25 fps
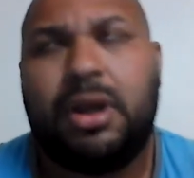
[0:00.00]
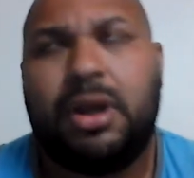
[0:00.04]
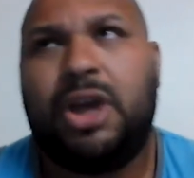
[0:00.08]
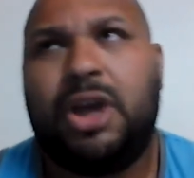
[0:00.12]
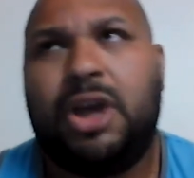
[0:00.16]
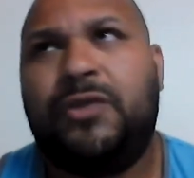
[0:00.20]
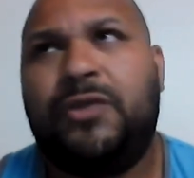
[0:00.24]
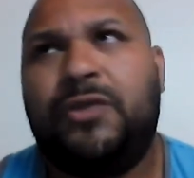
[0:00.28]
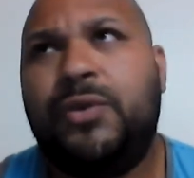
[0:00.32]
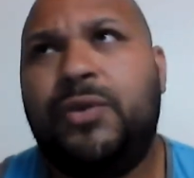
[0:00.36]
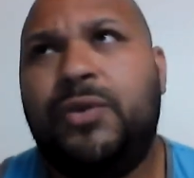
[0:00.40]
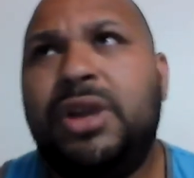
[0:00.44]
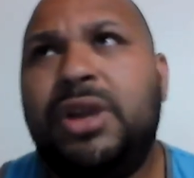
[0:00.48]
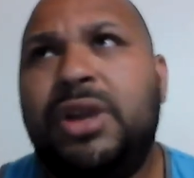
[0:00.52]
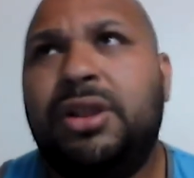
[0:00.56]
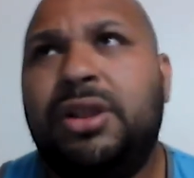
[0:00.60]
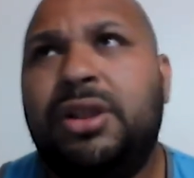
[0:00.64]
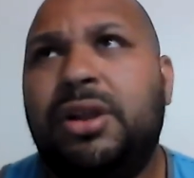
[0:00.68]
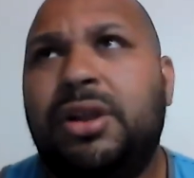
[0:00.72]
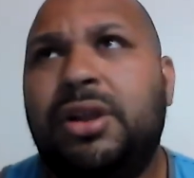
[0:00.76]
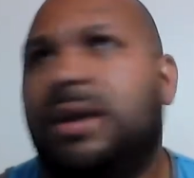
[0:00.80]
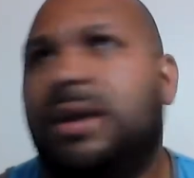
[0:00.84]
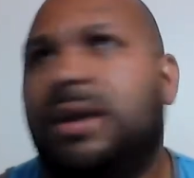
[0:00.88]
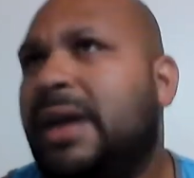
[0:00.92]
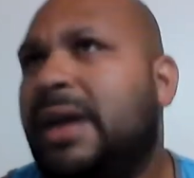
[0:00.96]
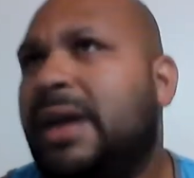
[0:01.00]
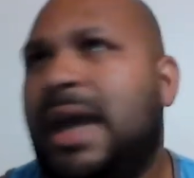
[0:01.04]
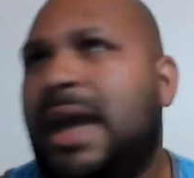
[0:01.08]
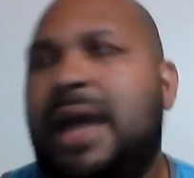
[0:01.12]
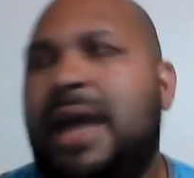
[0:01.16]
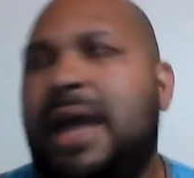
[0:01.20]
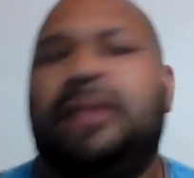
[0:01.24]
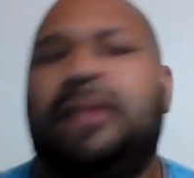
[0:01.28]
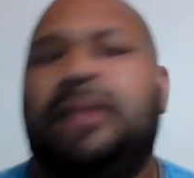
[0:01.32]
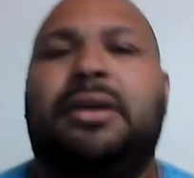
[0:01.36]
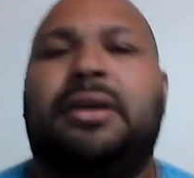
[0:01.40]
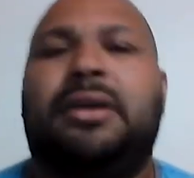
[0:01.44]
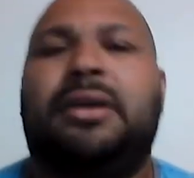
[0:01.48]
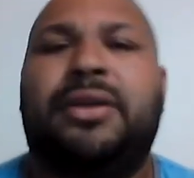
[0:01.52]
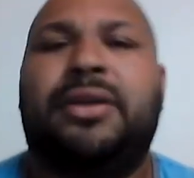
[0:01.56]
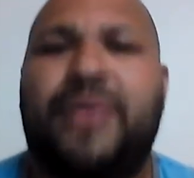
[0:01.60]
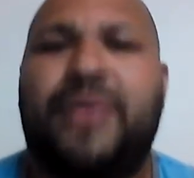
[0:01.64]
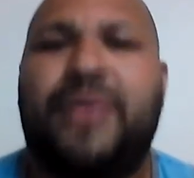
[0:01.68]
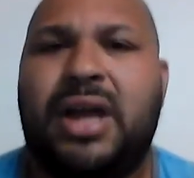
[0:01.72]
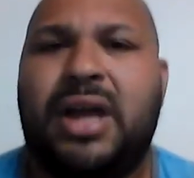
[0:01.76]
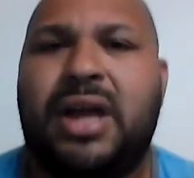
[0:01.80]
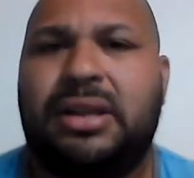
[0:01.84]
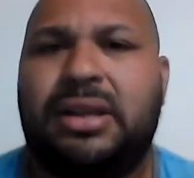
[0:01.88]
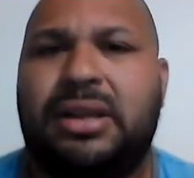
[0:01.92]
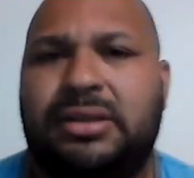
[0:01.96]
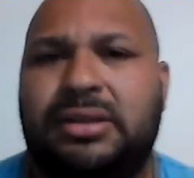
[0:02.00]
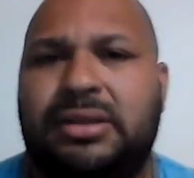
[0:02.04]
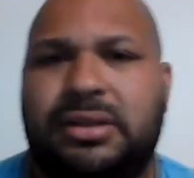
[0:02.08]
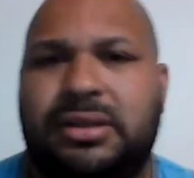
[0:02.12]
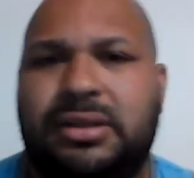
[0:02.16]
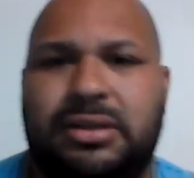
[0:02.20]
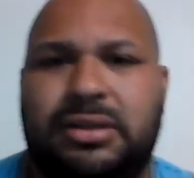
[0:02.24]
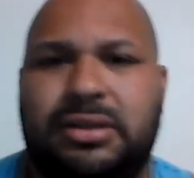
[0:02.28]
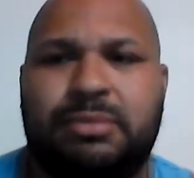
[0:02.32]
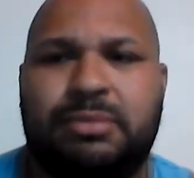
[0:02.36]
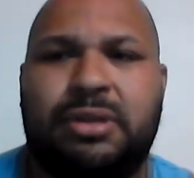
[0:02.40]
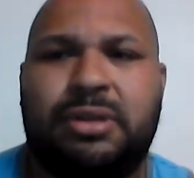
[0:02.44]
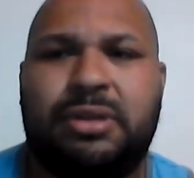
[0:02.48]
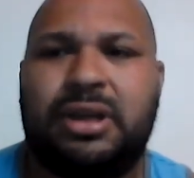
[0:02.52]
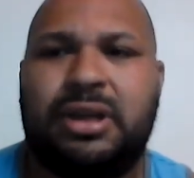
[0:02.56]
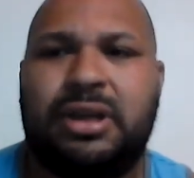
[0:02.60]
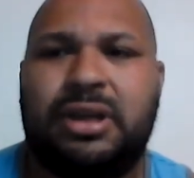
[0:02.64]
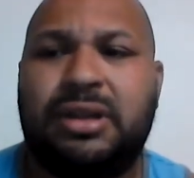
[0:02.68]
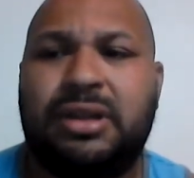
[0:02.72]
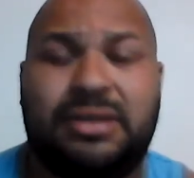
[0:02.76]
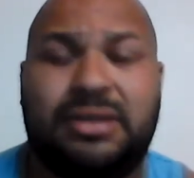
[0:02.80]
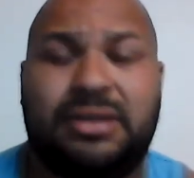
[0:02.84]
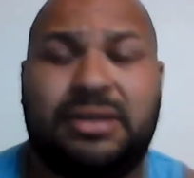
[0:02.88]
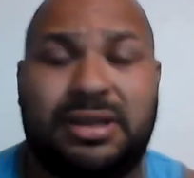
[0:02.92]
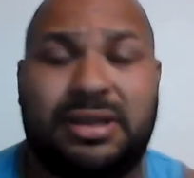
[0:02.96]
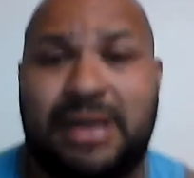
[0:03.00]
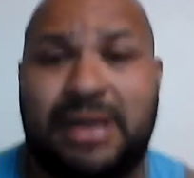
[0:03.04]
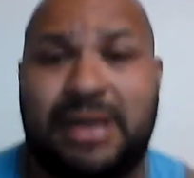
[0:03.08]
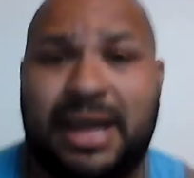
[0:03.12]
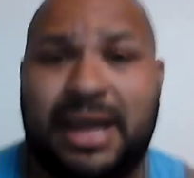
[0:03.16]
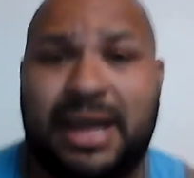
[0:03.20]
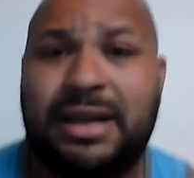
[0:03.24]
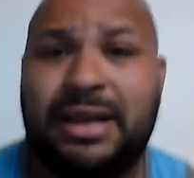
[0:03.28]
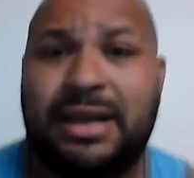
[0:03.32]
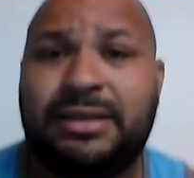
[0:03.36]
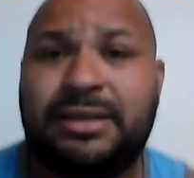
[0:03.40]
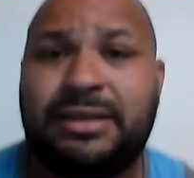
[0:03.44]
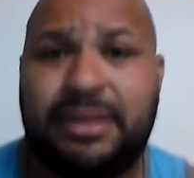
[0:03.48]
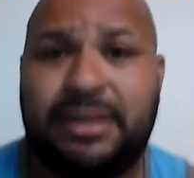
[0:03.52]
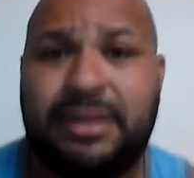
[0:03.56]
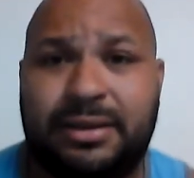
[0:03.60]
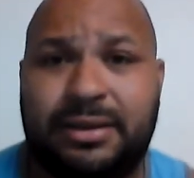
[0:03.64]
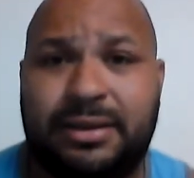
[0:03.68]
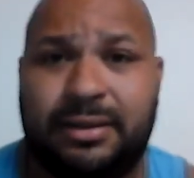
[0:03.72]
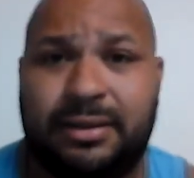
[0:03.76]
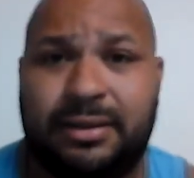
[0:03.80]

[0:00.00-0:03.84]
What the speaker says: If we look at Catholicism in today's